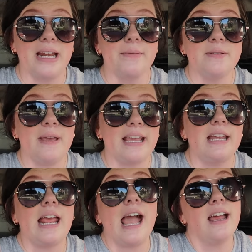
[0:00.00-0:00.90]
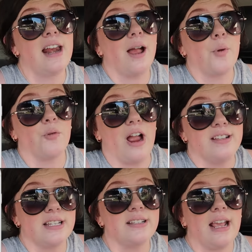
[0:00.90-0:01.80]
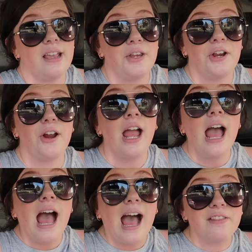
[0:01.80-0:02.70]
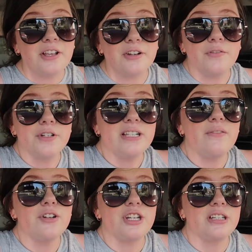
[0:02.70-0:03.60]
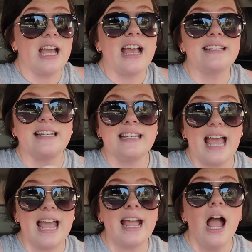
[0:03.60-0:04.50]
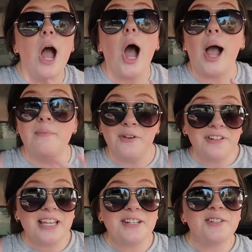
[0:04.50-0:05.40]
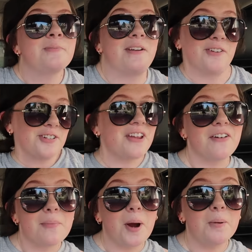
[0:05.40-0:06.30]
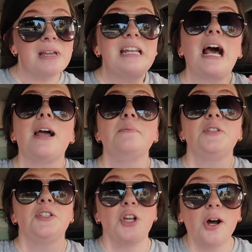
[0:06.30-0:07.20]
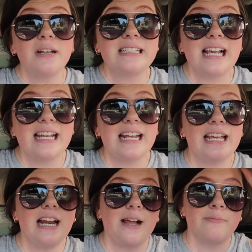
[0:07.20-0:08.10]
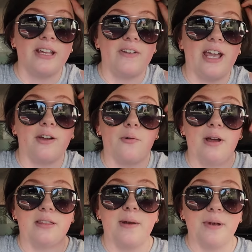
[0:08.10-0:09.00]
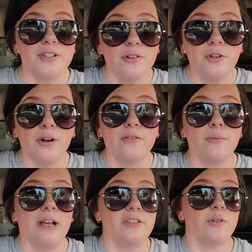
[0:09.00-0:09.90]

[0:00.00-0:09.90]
my name is Megan and I'm a rising second year at the University of Virginia, and today I'm moving into my first ever apartment. I'm so excited. I'm living with my best friend Lauren from high